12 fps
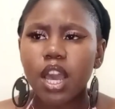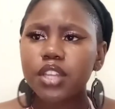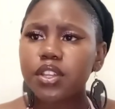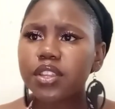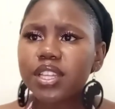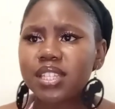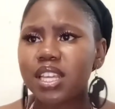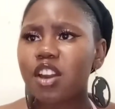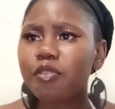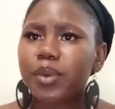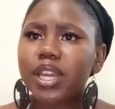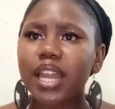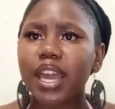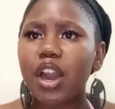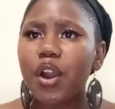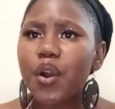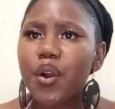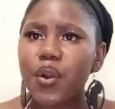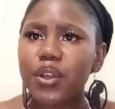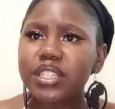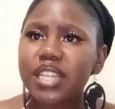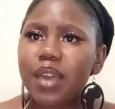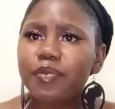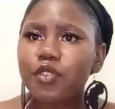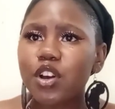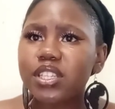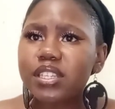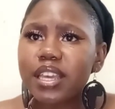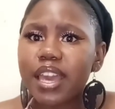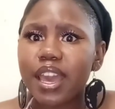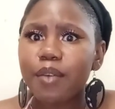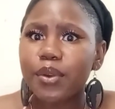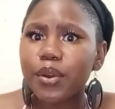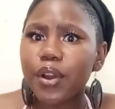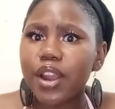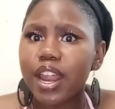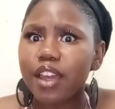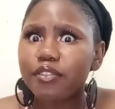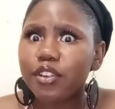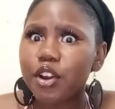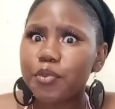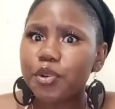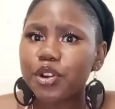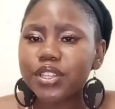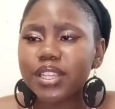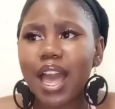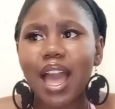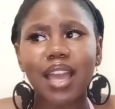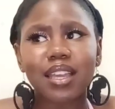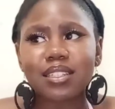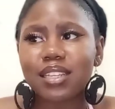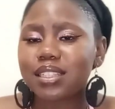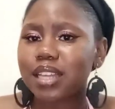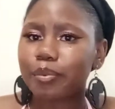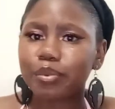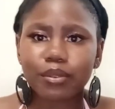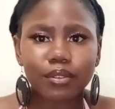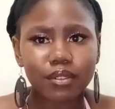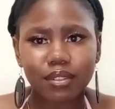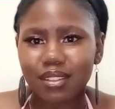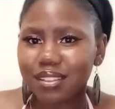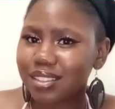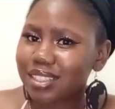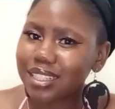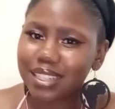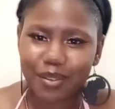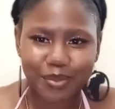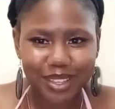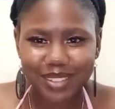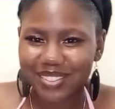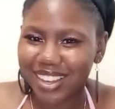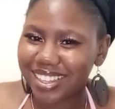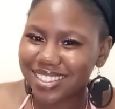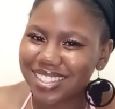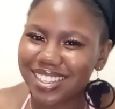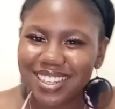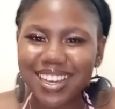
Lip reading: So this thing of being like, oh, it's type 4C hair, we all have low porosity. Shut up. Shut up. Keep quiet.